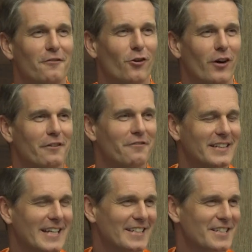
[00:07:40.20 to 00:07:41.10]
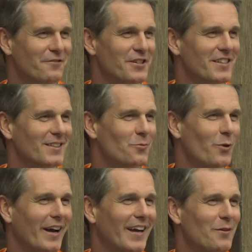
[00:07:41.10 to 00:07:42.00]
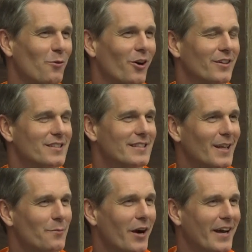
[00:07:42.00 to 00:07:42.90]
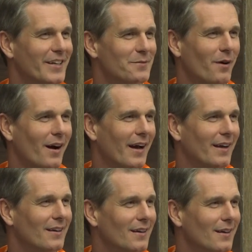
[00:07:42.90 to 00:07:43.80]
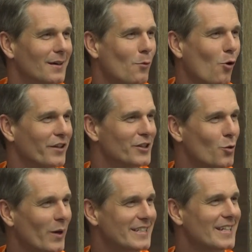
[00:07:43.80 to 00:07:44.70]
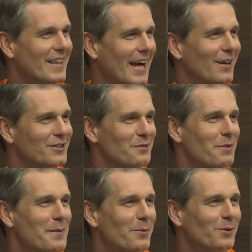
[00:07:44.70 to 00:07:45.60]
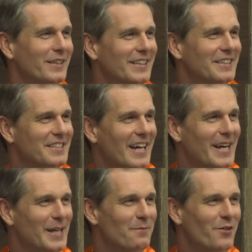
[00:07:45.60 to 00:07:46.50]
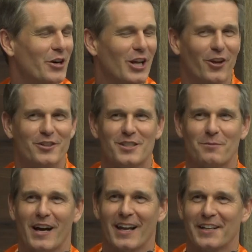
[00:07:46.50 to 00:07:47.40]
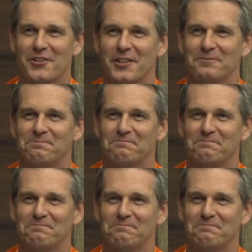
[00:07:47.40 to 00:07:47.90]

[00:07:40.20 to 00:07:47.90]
for a fantastic visit where he was celebrated by more than 20,000 people in a stadium very close to my electorate.